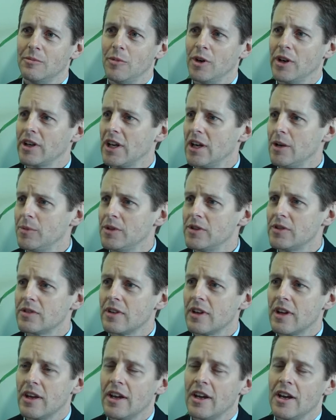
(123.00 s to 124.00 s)
my
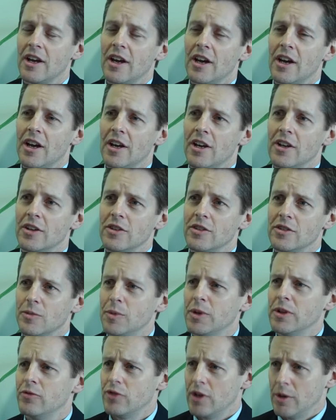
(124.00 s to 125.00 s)
campus, there's a
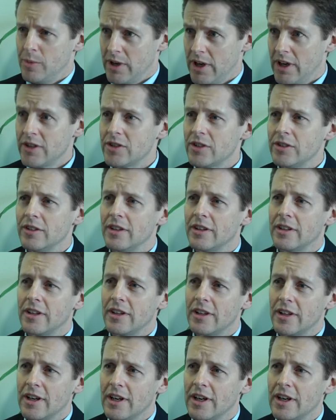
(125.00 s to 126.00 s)
bit of trepidation,
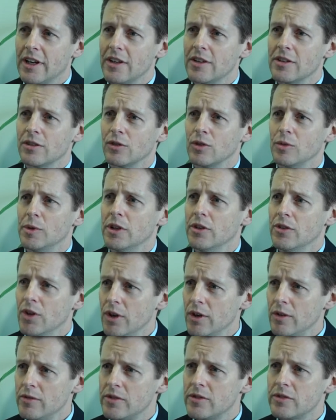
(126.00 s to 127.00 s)
there's a little bit of
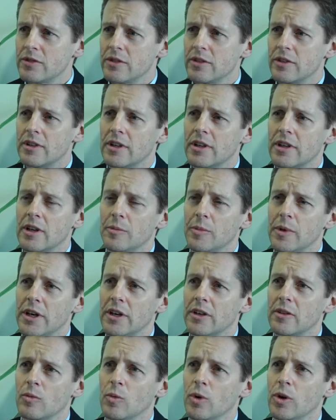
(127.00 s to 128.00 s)
nerves
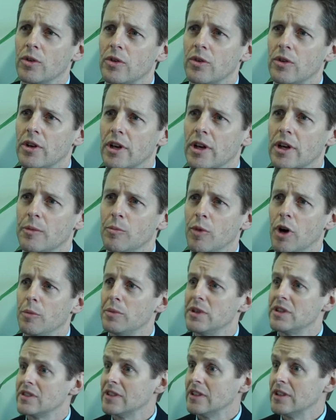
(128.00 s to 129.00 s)
about what might
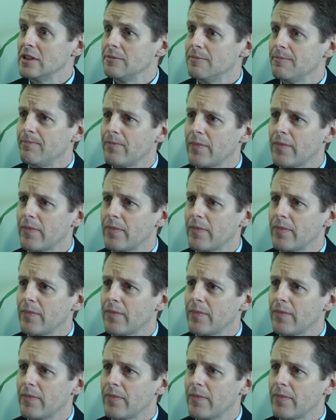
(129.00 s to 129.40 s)
be seen.